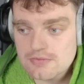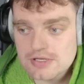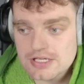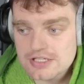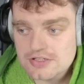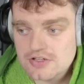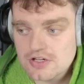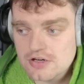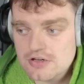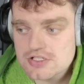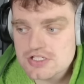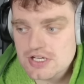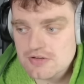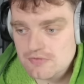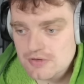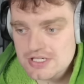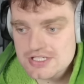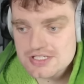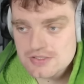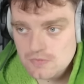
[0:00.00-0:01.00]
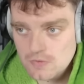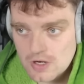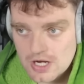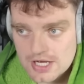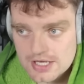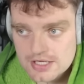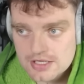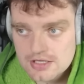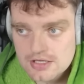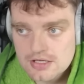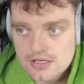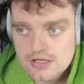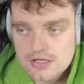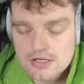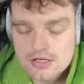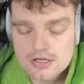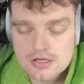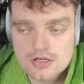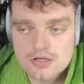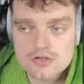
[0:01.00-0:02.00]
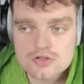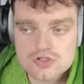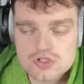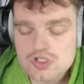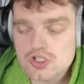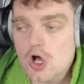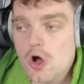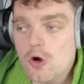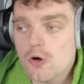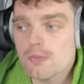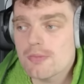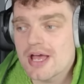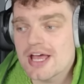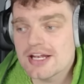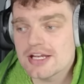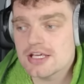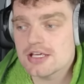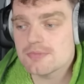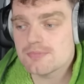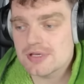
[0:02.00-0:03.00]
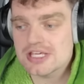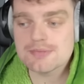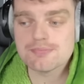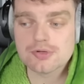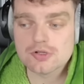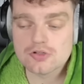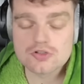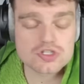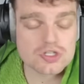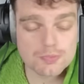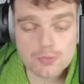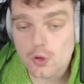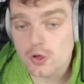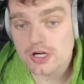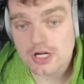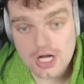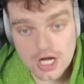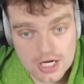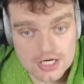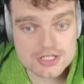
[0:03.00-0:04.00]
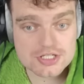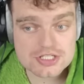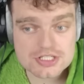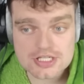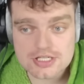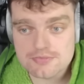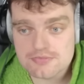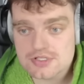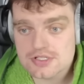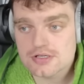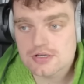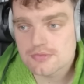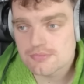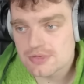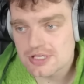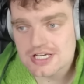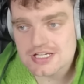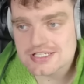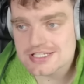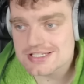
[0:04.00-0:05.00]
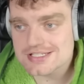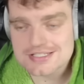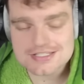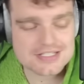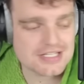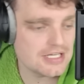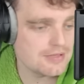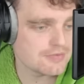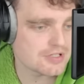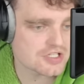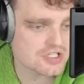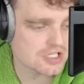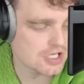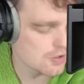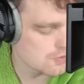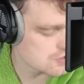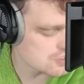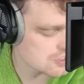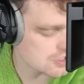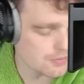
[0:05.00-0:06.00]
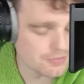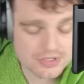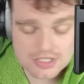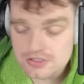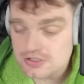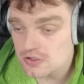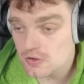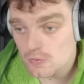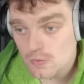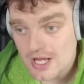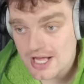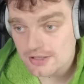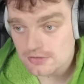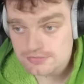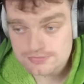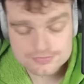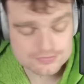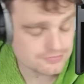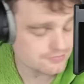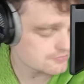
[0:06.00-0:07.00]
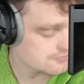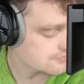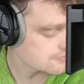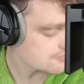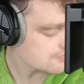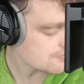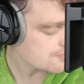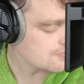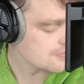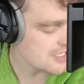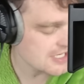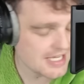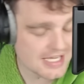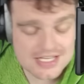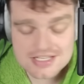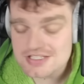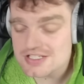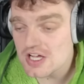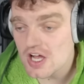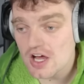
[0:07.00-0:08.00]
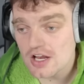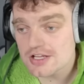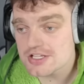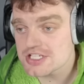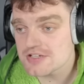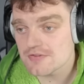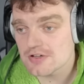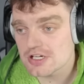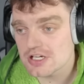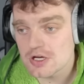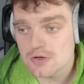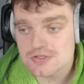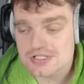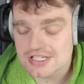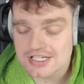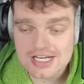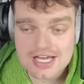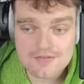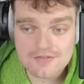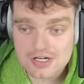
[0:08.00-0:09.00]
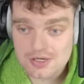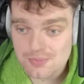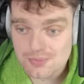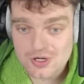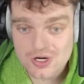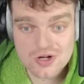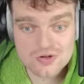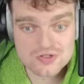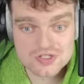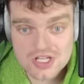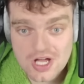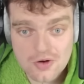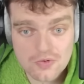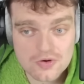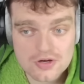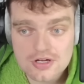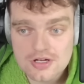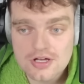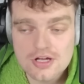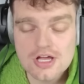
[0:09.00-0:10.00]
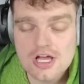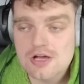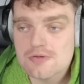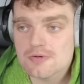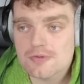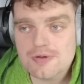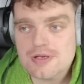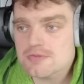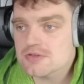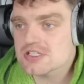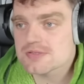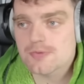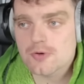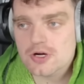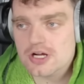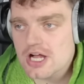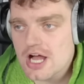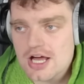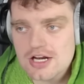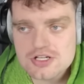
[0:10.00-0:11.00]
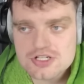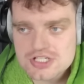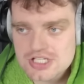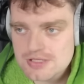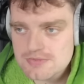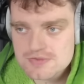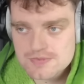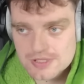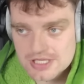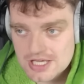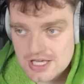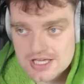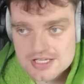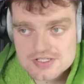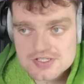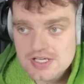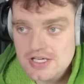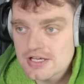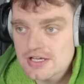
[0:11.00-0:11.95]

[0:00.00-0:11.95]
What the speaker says: there is a reason why so many people support college teams, because it's a team that's close to them and they're doing well. Is college even close to the level of the pros? No. But people support college teams because